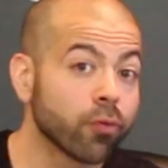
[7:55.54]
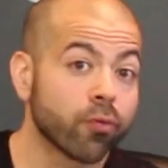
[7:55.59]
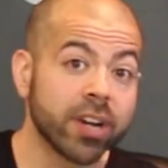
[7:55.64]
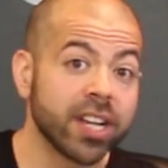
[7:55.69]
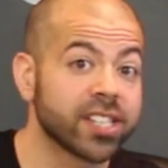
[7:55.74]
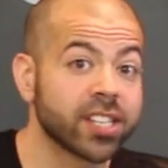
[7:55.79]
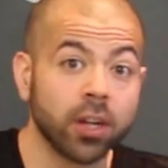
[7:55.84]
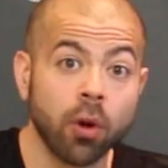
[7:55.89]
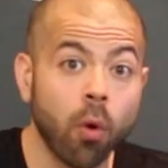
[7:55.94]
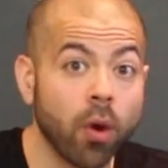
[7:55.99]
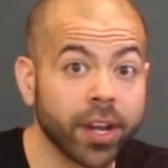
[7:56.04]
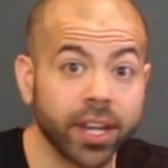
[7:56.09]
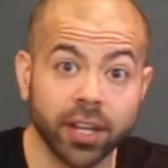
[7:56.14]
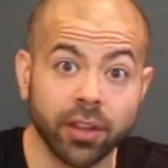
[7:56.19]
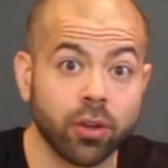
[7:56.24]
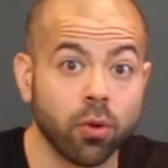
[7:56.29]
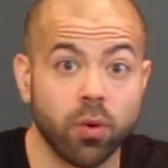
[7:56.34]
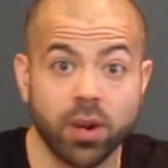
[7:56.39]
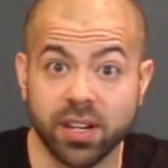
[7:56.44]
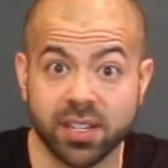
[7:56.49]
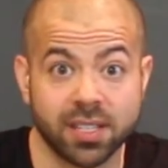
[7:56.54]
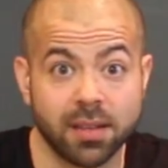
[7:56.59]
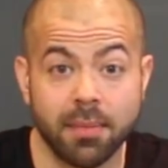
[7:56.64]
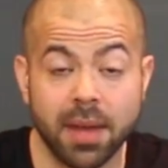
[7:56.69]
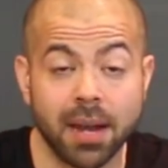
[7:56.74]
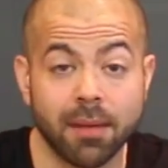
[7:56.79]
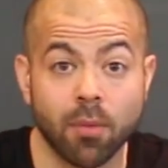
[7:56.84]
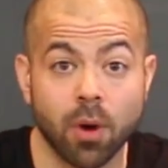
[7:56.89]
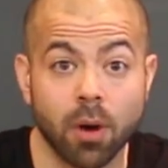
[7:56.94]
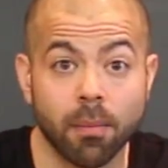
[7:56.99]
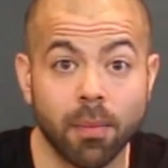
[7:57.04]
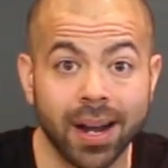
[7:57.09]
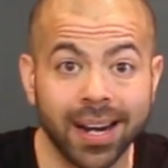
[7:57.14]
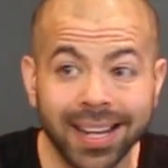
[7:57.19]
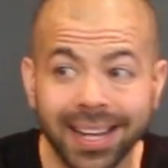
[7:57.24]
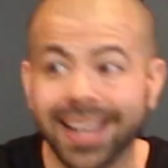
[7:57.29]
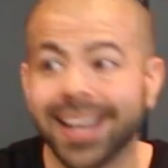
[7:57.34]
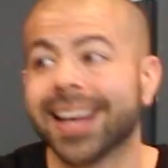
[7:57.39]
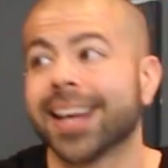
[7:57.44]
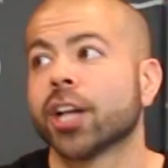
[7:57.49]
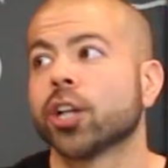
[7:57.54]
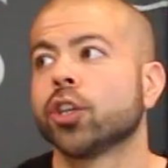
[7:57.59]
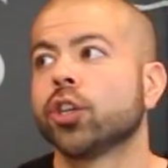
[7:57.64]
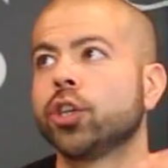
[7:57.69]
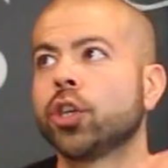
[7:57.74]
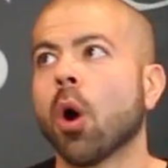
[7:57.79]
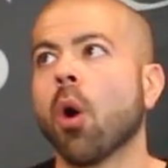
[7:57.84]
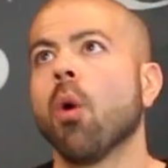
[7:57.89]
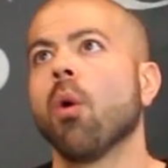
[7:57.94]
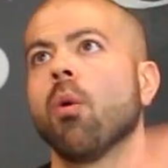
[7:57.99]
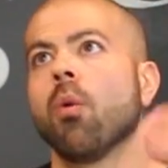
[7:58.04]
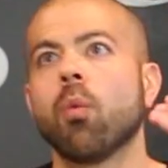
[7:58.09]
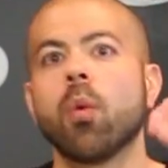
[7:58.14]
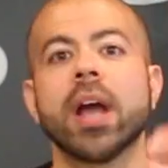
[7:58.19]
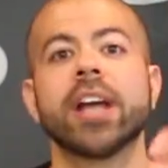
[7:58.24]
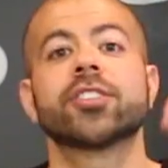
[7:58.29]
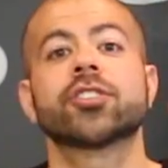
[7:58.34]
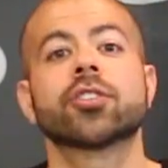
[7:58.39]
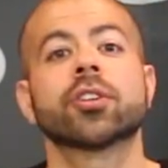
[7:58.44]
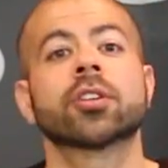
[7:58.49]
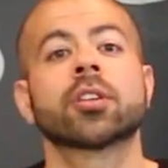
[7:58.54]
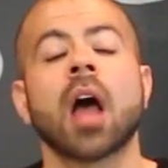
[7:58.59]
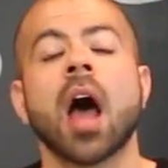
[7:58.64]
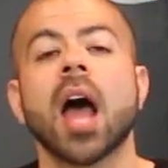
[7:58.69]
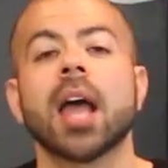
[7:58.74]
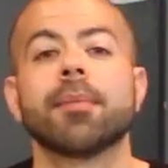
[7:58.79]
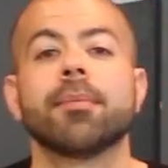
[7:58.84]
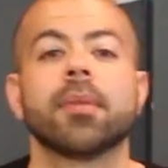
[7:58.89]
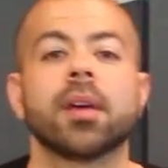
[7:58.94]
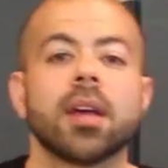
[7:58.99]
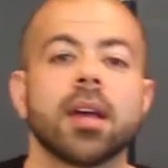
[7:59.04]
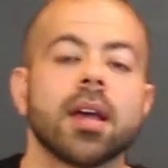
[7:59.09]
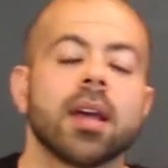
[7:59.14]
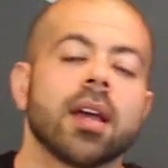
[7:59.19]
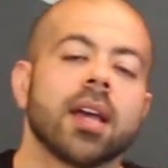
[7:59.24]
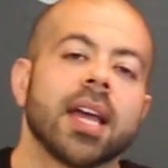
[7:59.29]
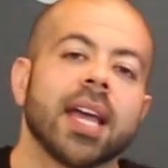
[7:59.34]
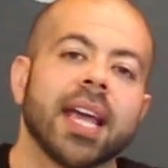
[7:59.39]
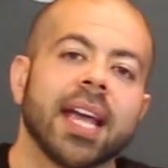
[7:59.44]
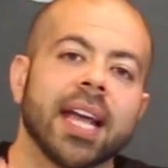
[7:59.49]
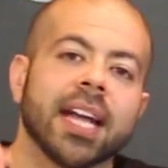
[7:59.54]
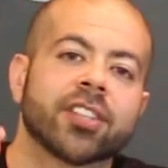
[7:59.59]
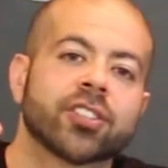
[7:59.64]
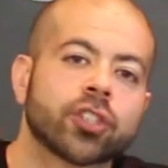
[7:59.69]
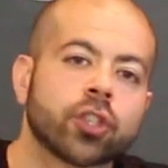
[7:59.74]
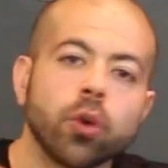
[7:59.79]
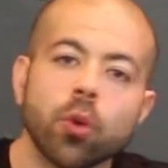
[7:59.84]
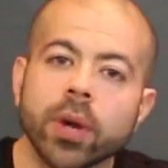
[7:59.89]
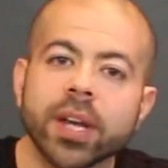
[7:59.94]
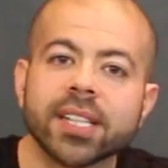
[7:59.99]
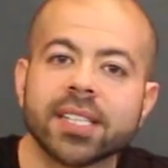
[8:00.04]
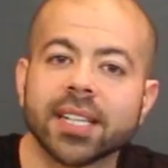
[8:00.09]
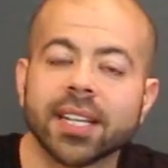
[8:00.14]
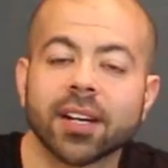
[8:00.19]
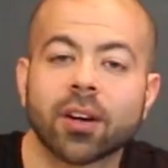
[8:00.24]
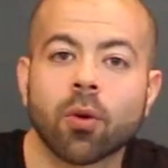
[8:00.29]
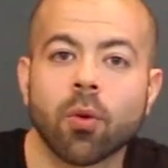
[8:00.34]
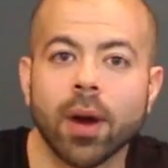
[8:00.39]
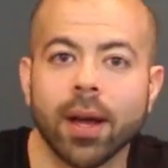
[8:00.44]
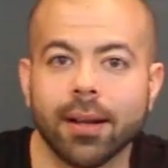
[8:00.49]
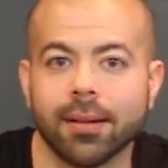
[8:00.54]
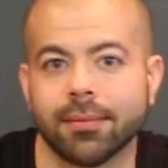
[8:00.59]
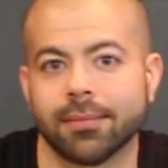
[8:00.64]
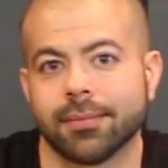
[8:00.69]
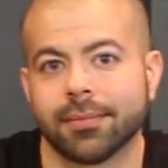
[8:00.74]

reason going into it is to make more money, don't waste your time. It's too easy to quit.